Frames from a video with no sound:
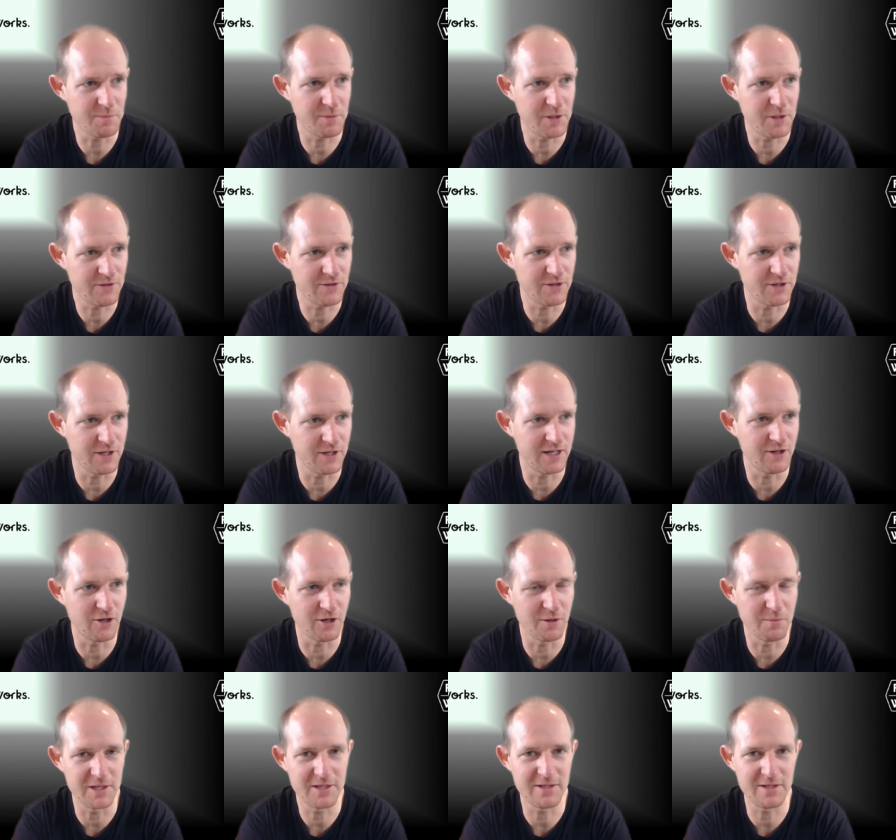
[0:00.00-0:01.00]
person,
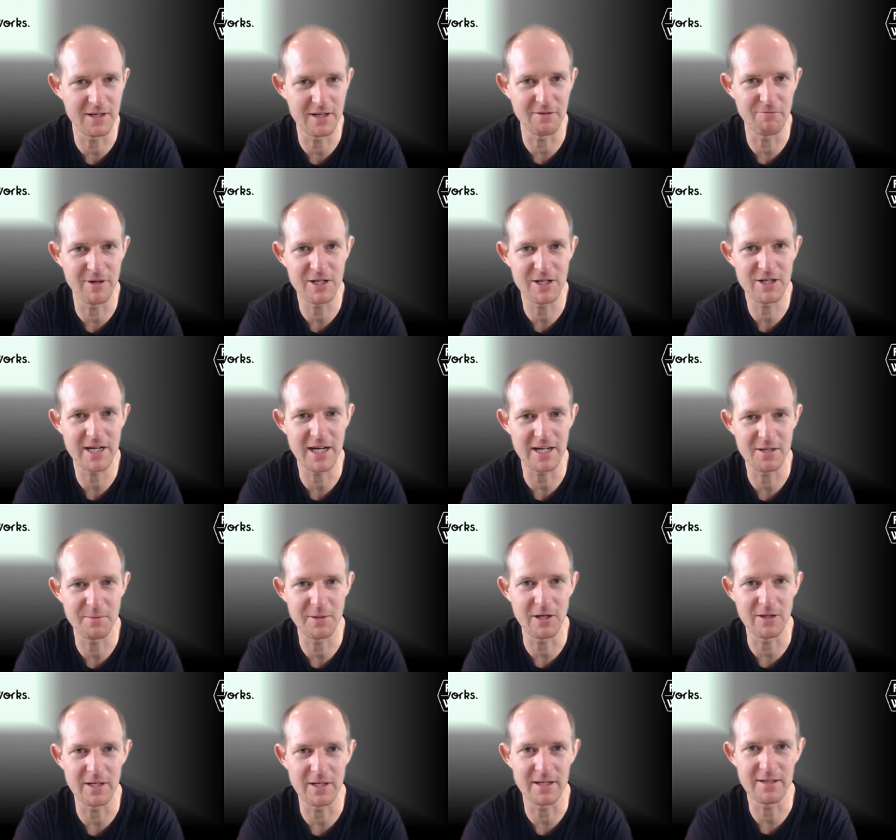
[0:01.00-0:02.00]
Anonymous, to reach out to me
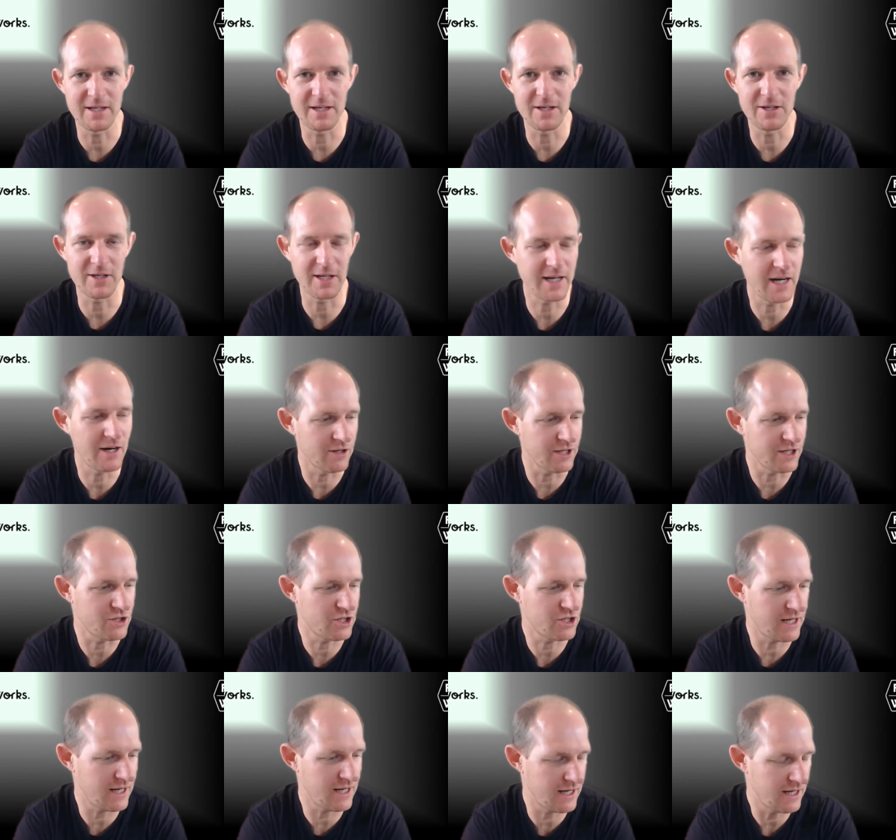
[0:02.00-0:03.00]
on LinkedIn because I currently
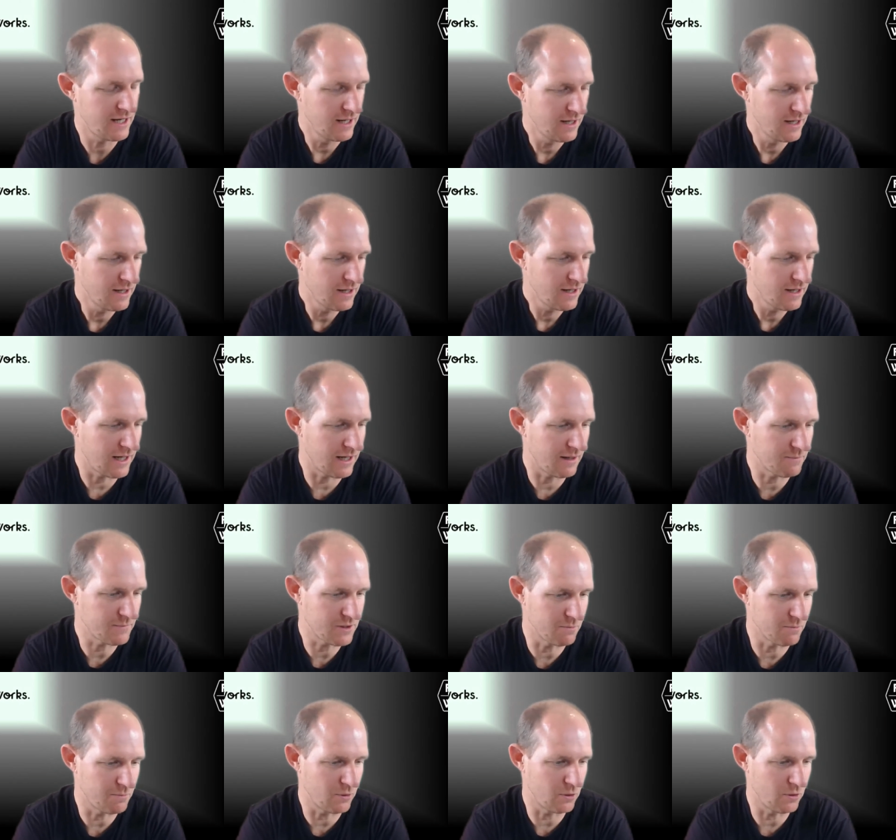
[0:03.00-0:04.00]
chair um,
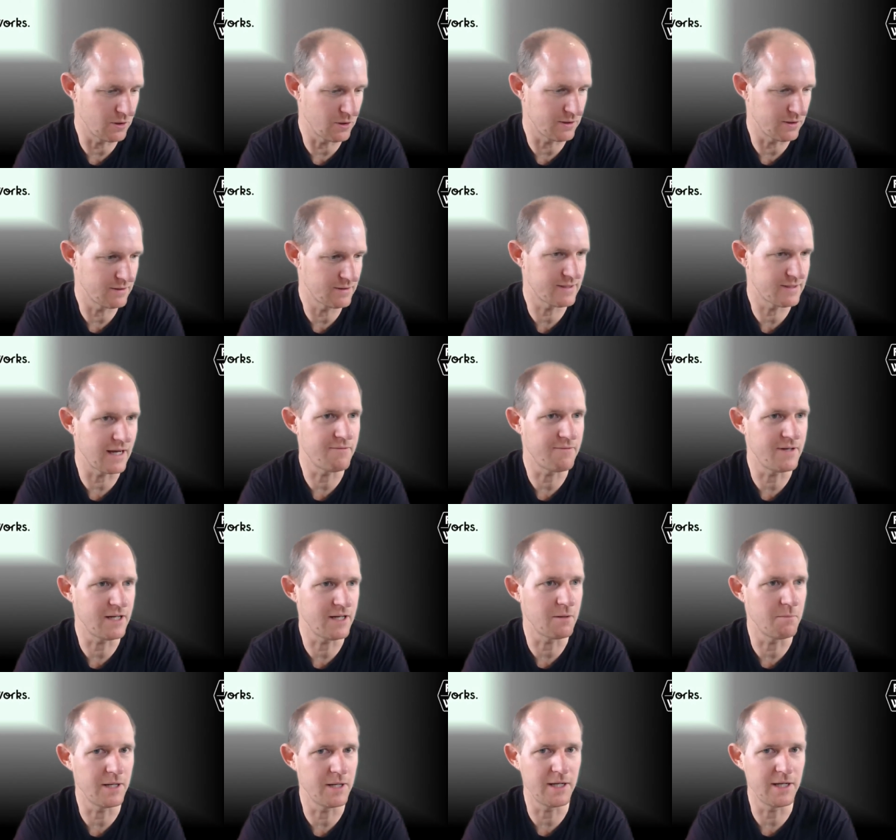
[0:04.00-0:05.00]
some board safety
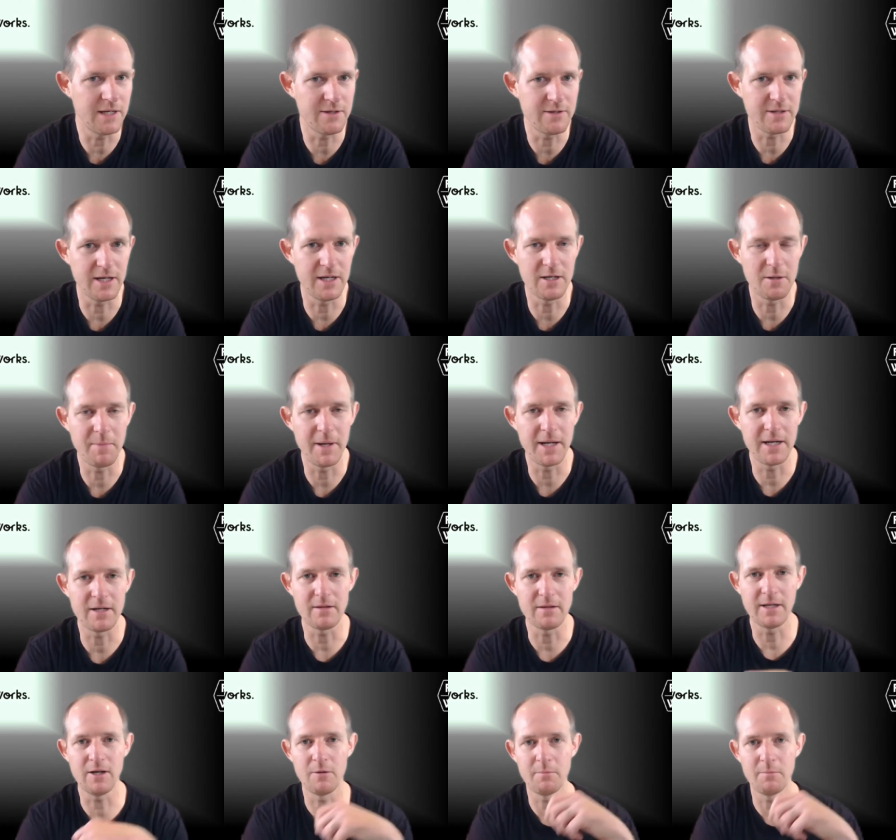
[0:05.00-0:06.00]
committees
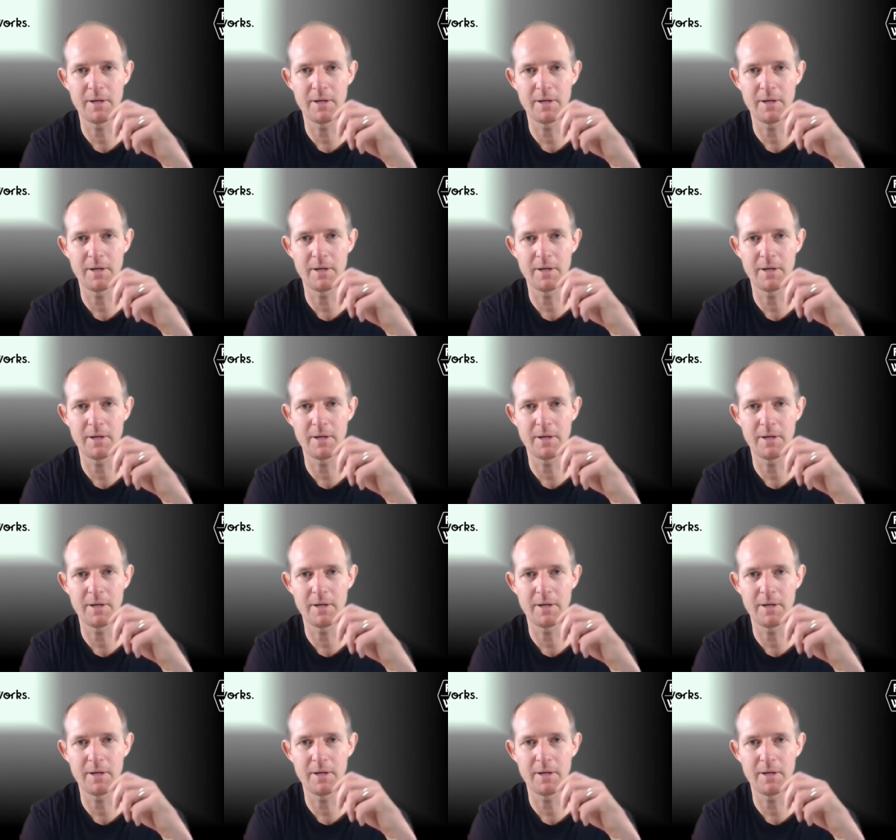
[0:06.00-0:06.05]
independently on